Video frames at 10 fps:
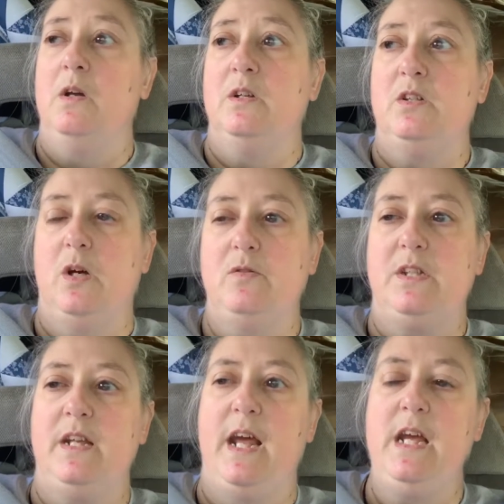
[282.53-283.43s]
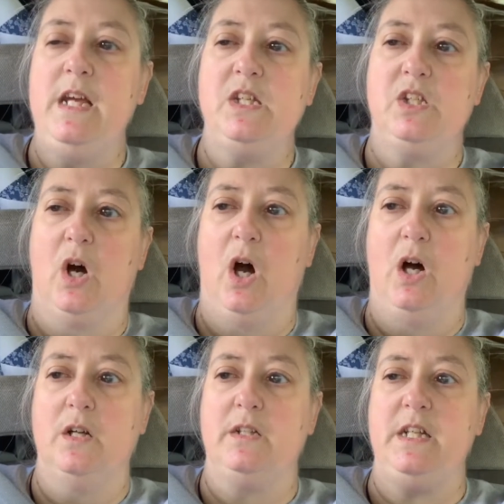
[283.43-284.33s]
So today he
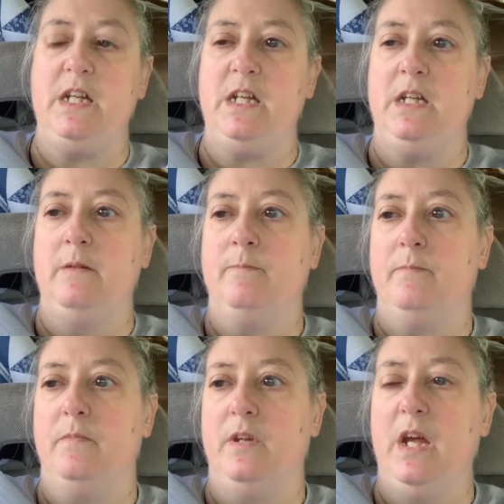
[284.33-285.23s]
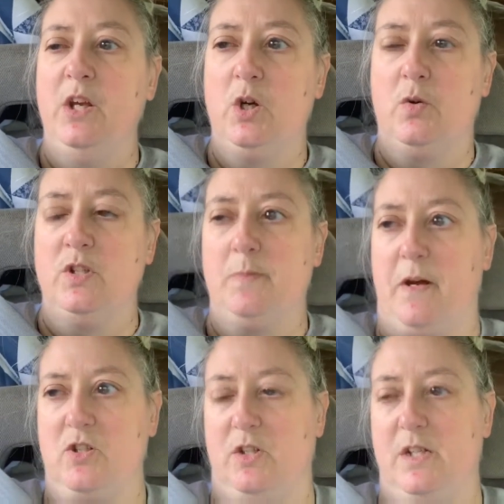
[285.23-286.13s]
saw the endocrine
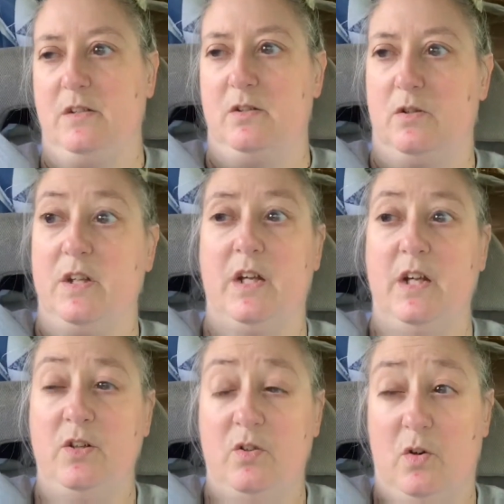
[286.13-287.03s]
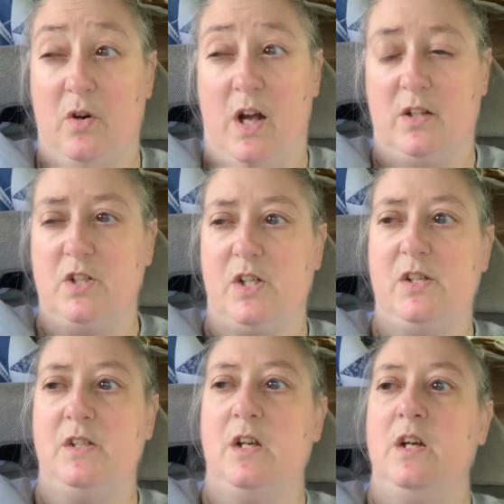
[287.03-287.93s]
specialist or the
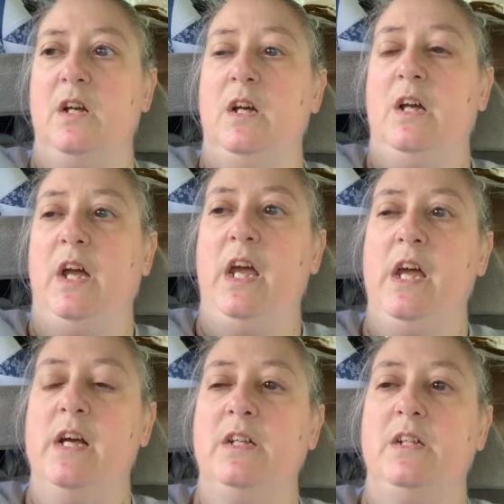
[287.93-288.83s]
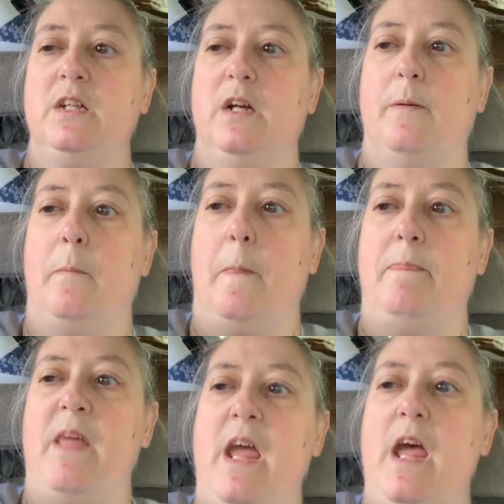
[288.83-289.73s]
endocrinologist, and
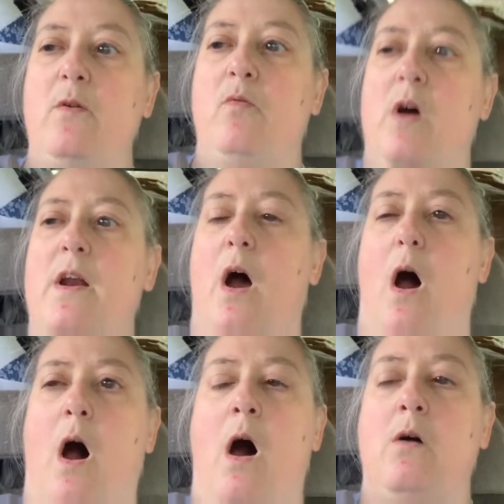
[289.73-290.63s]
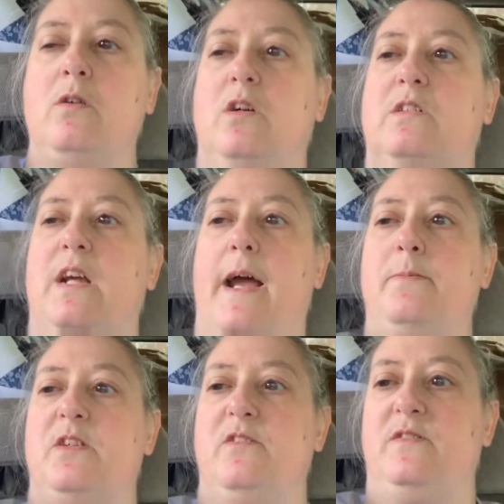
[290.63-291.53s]
they had run all
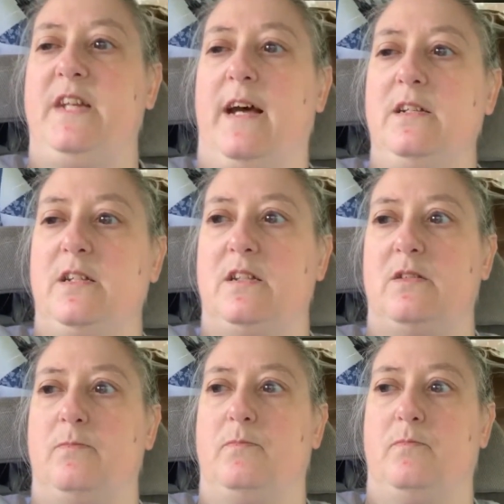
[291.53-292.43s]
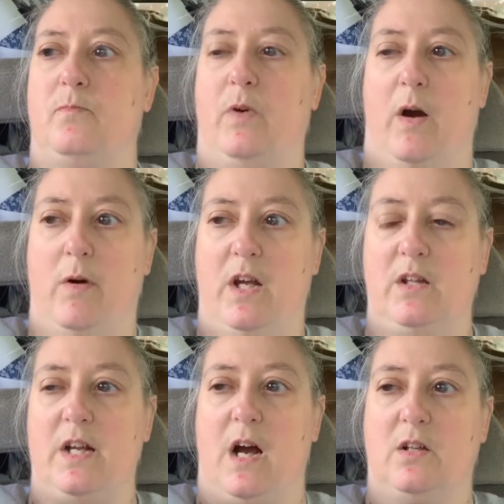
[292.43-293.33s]
types of tests with our
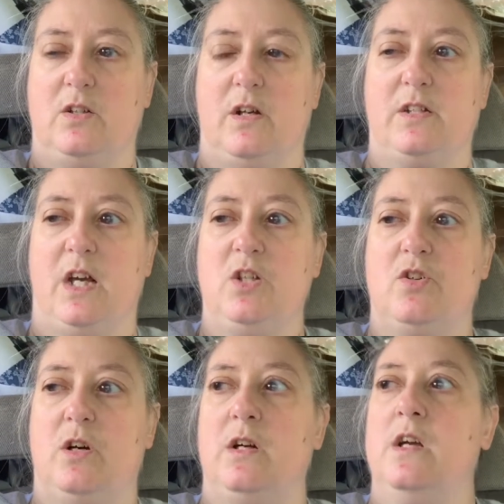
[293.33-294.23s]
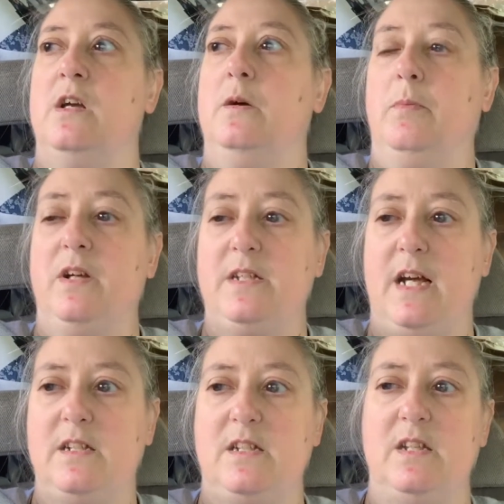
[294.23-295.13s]
regular doctor, etc., plus
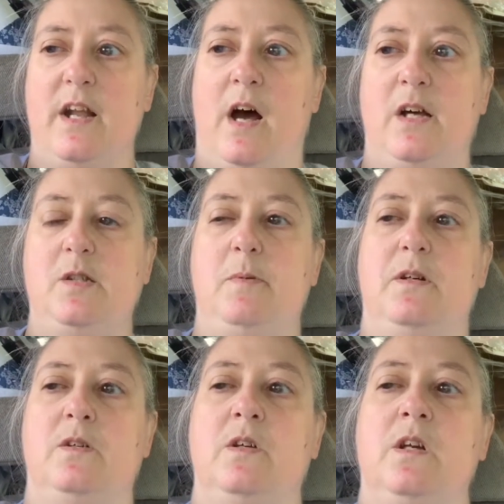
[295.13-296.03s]
tests in the hospital.